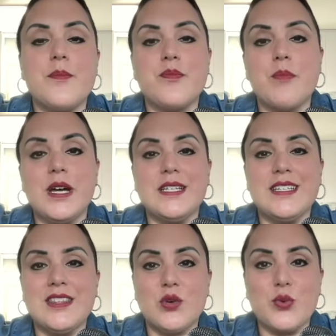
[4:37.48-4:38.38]
But
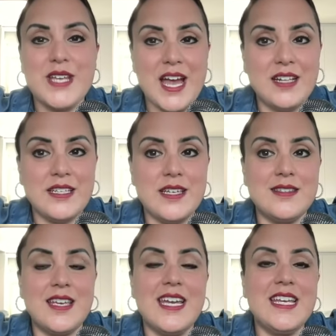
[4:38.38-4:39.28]
the reality
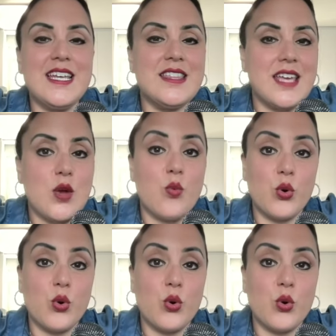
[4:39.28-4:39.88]
is, anything